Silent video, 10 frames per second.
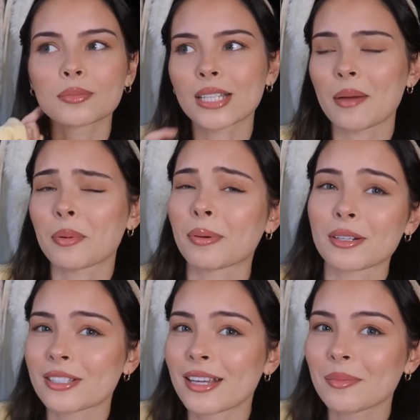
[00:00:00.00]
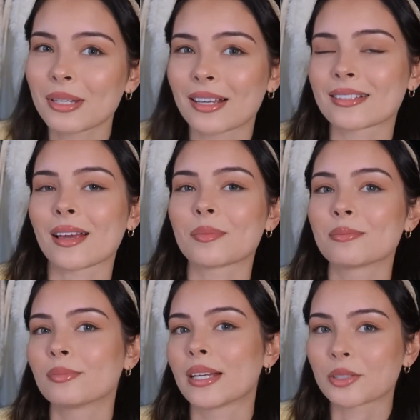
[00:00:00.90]
Type of person, because I'm
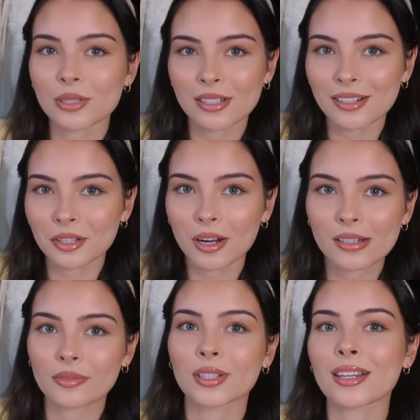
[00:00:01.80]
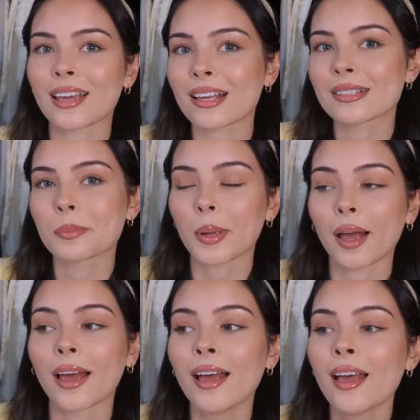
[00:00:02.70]
interested in a lot of different things
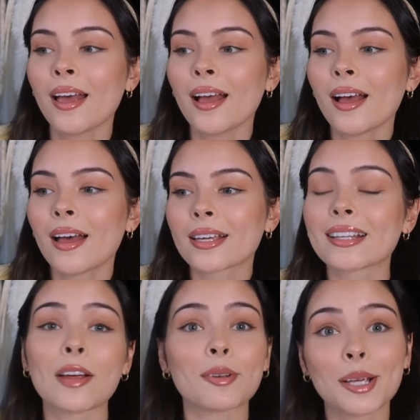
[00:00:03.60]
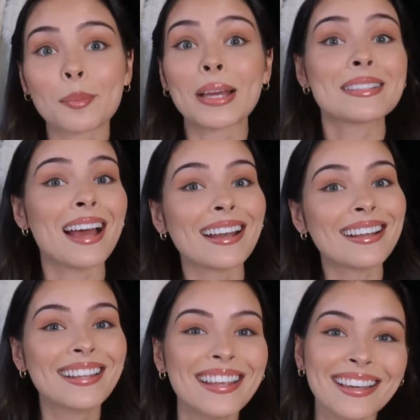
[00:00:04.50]
but can never commit to
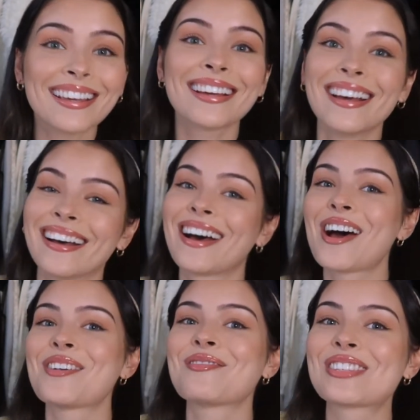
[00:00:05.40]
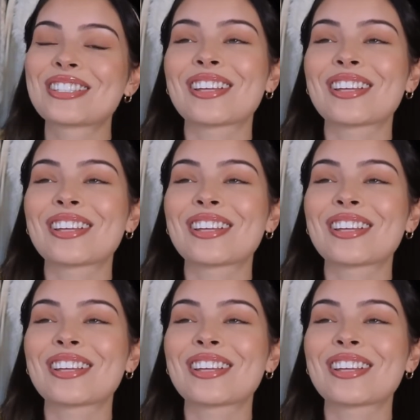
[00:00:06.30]
anything. I